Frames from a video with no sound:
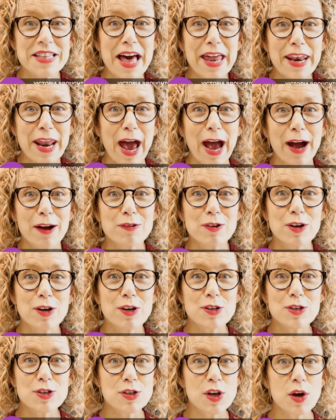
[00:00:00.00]
that out
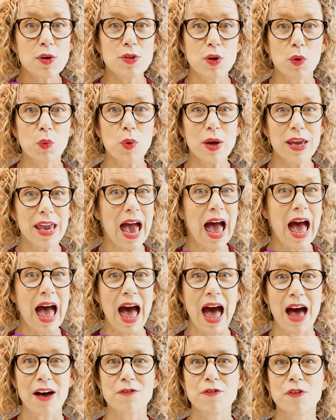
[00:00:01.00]
so that we
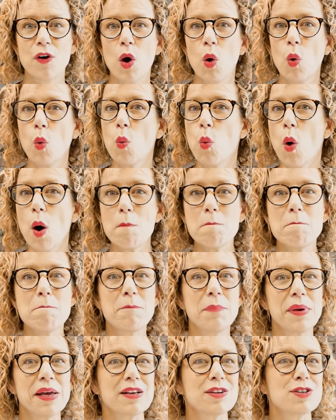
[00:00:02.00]
have one
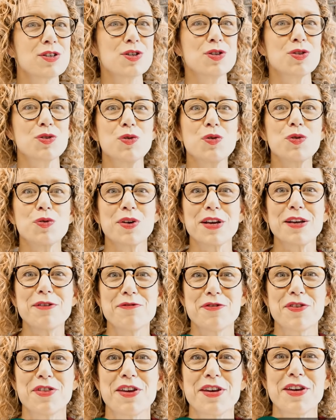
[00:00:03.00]
big story
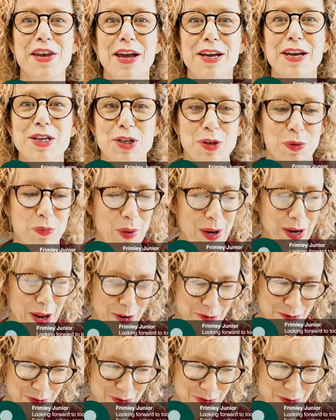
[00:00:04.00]
for the nation when I